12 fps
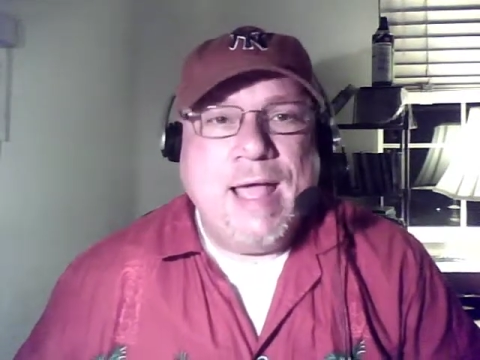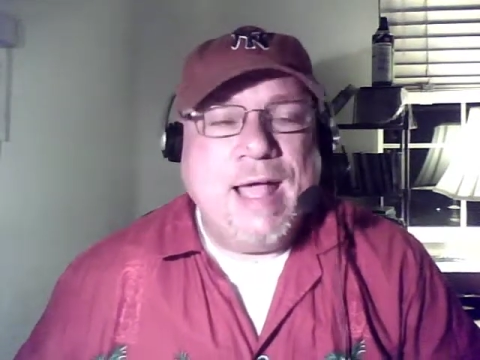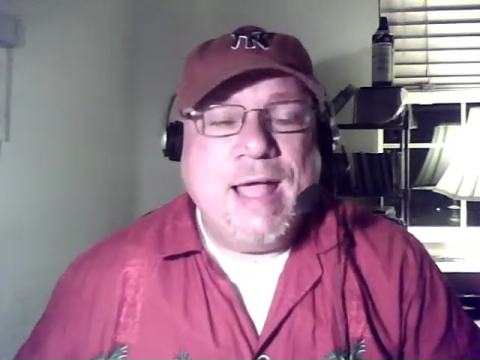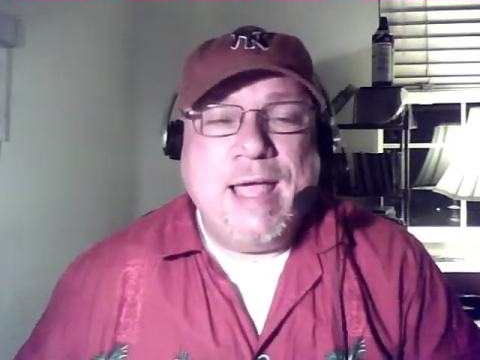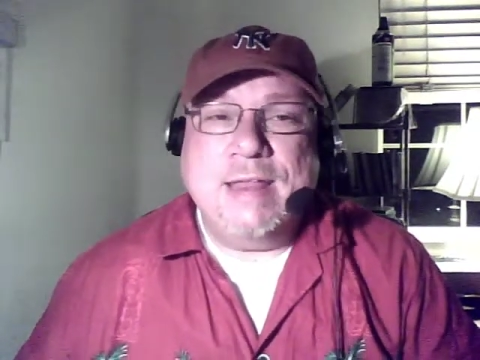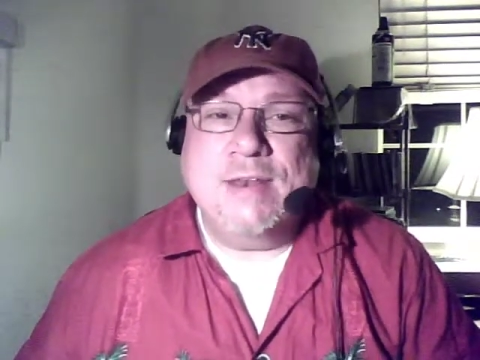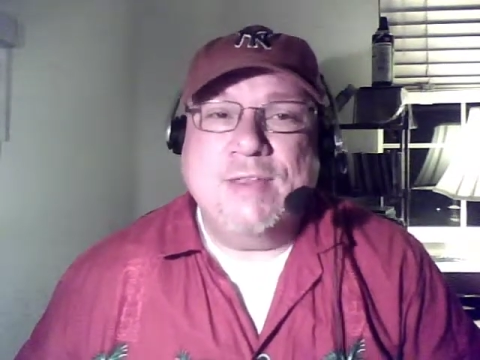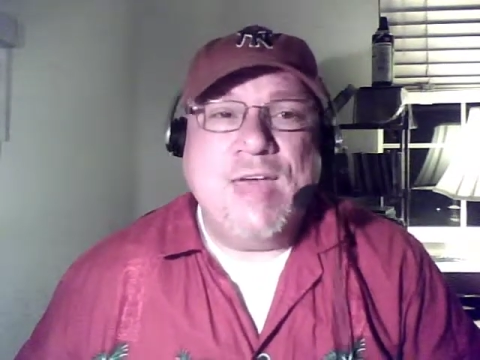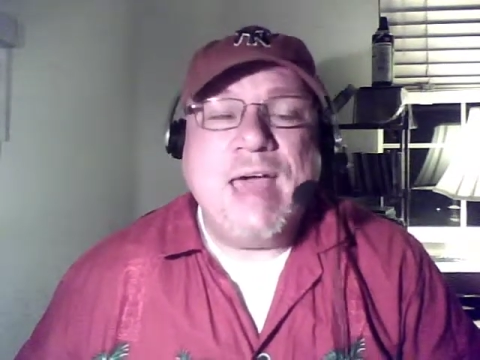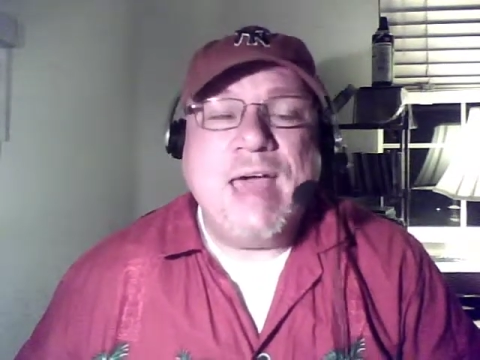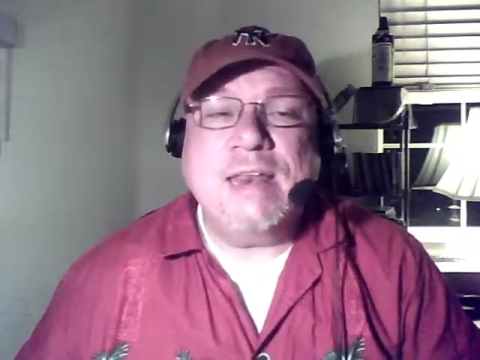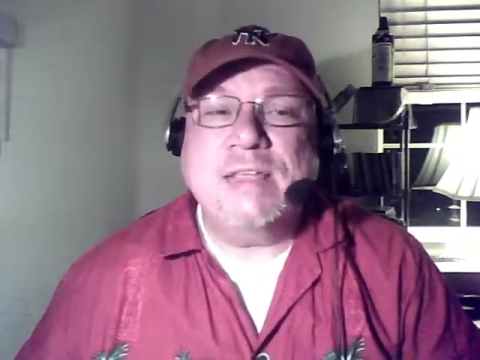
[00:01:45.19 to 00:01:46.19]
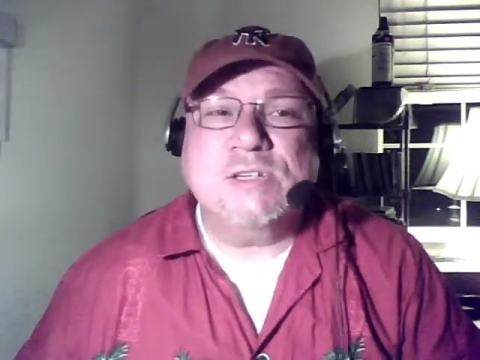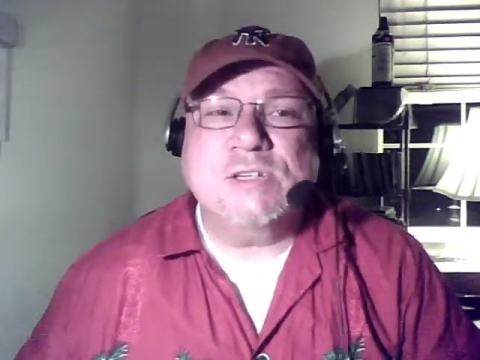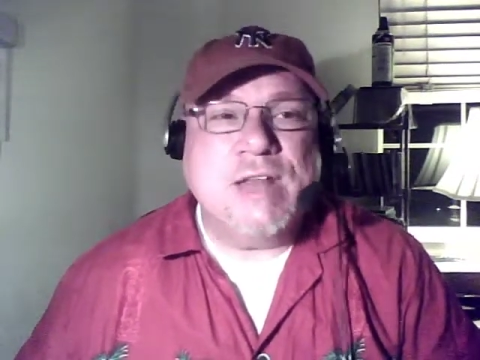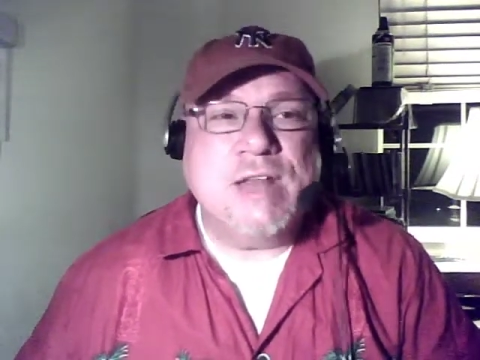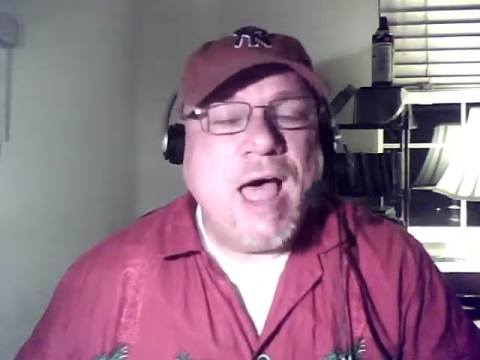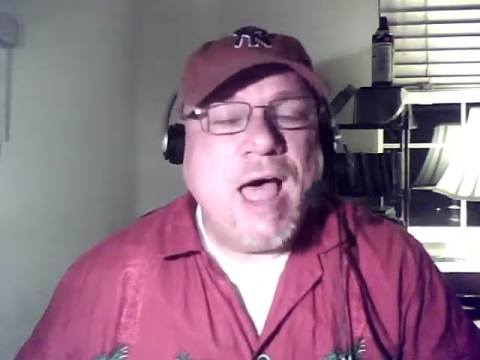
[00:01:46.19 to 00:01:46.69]
and that is
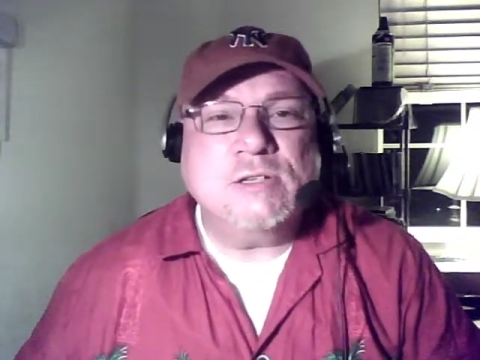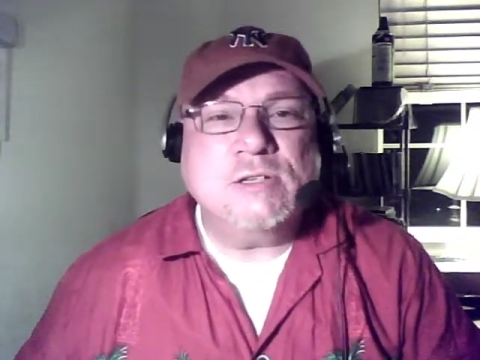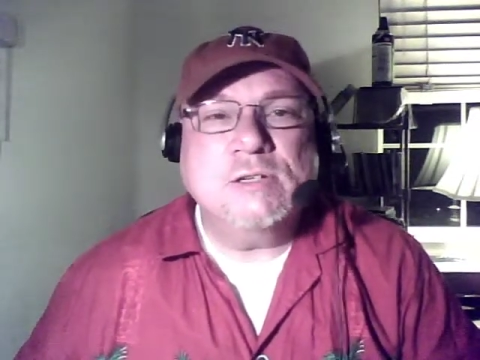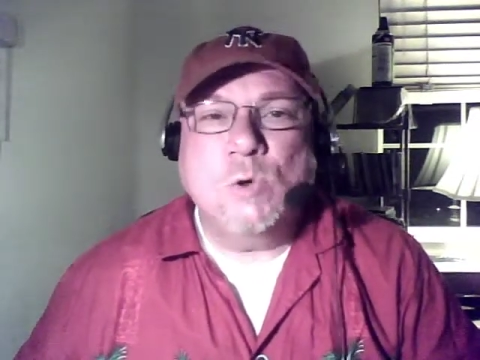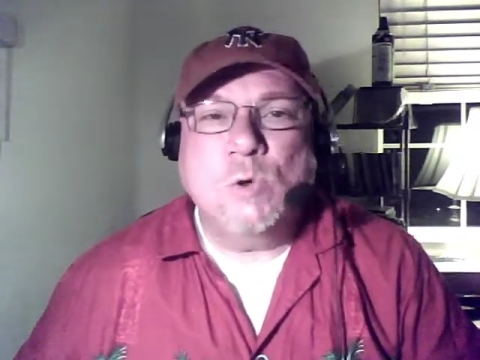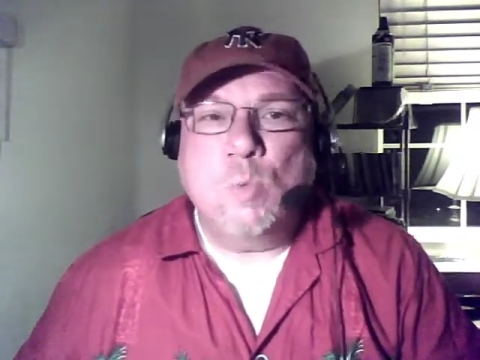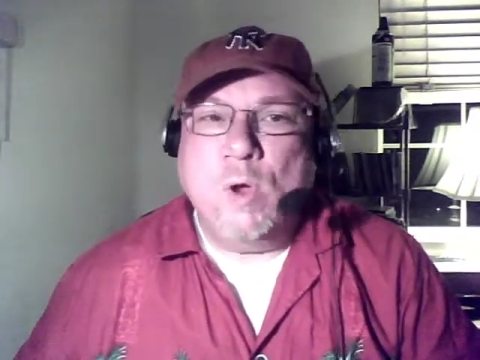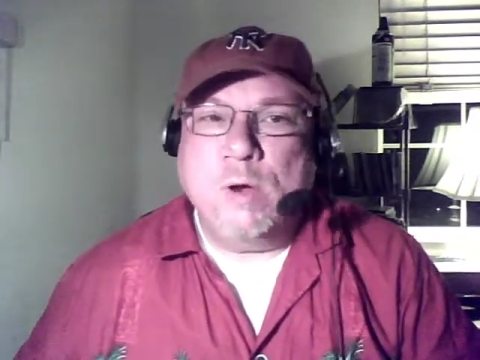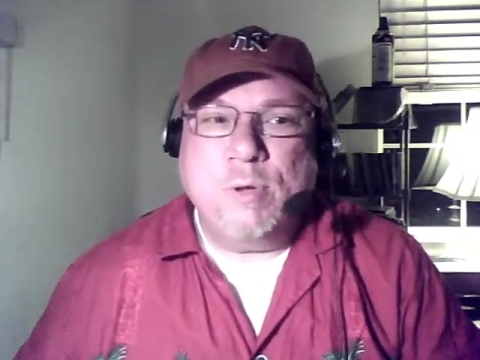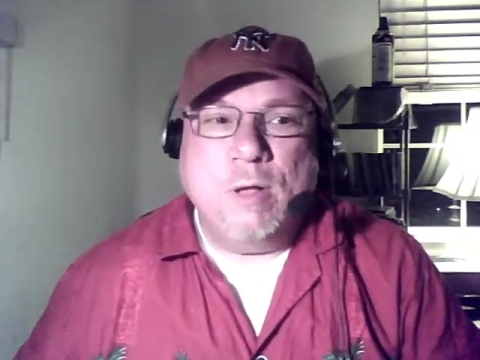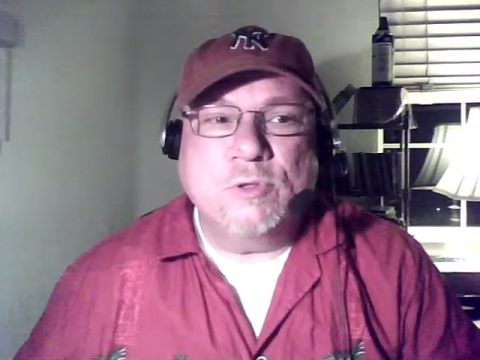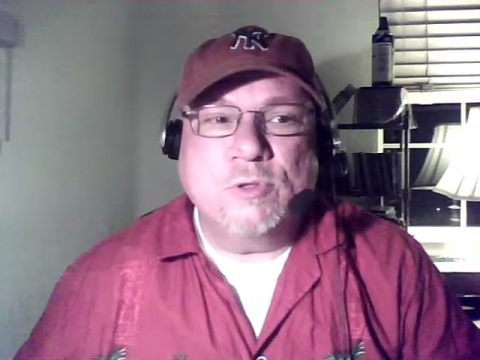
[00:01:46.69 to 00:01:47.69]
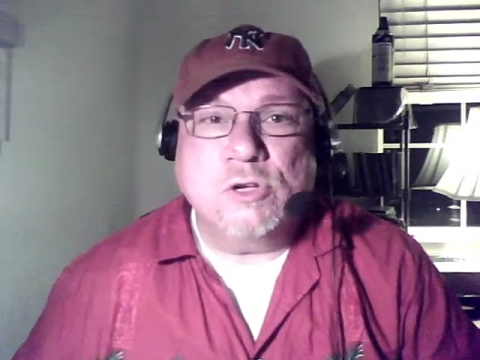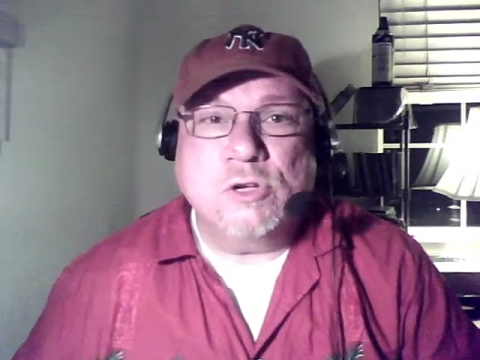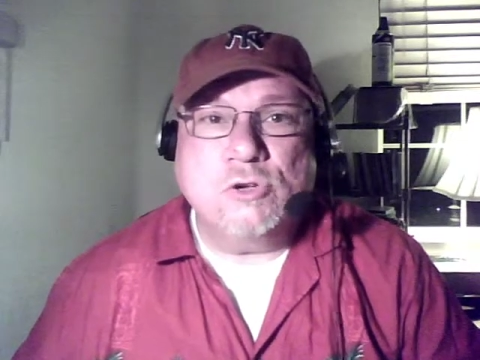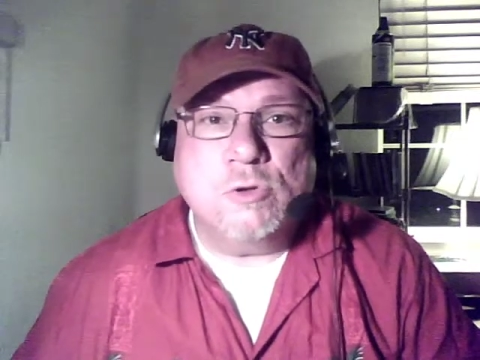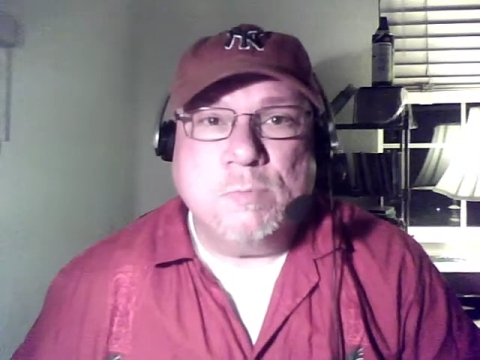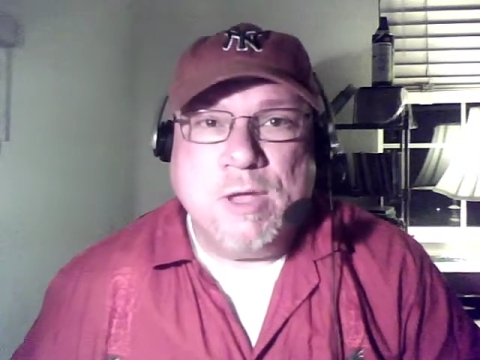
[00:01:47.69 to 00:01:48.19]
not what publishing
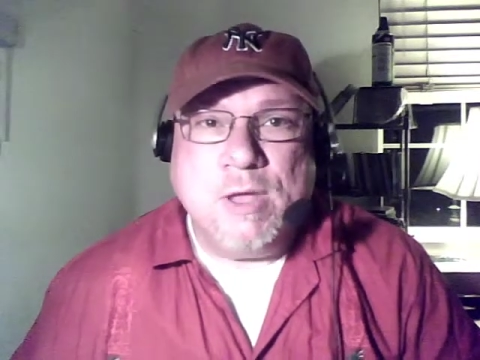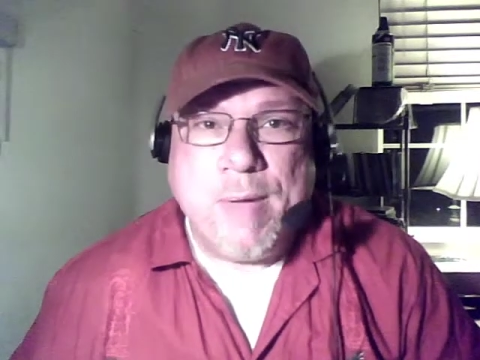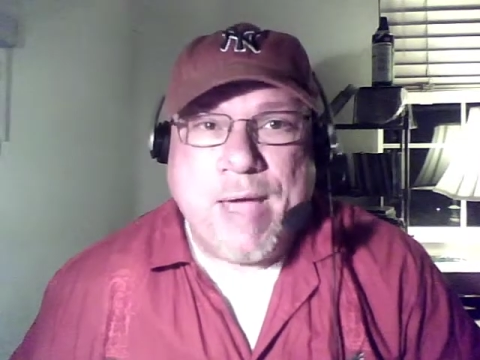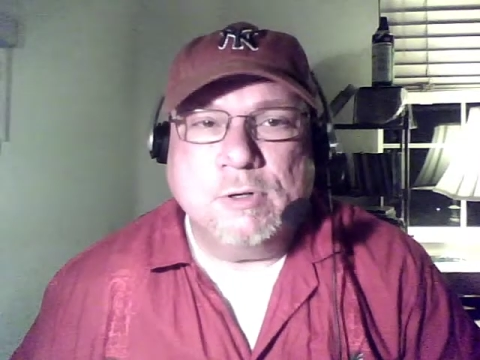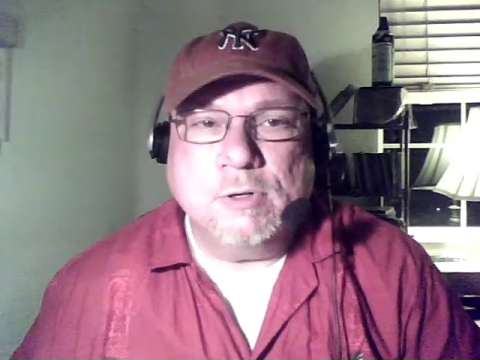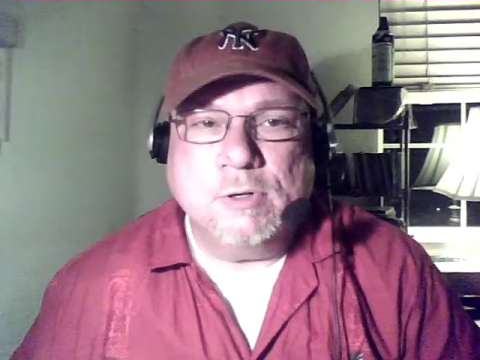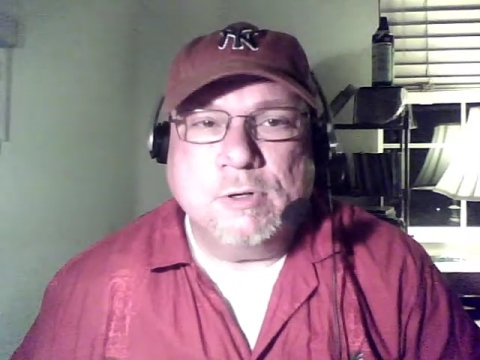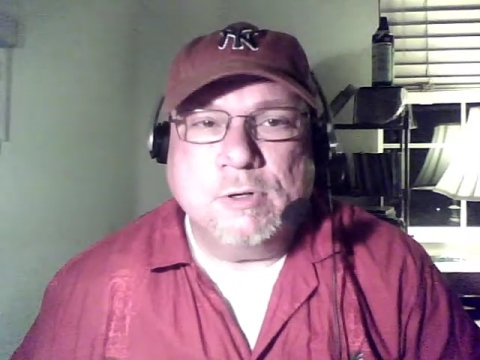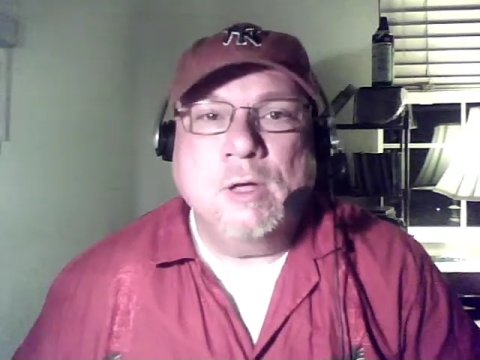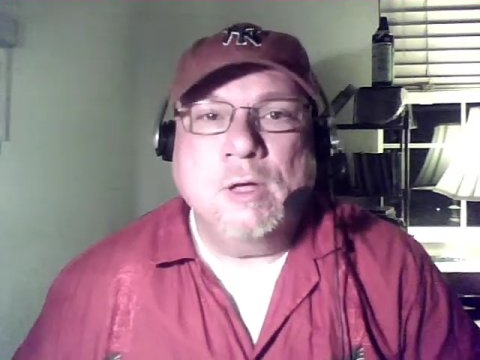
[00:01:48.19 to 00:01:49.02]
should be about.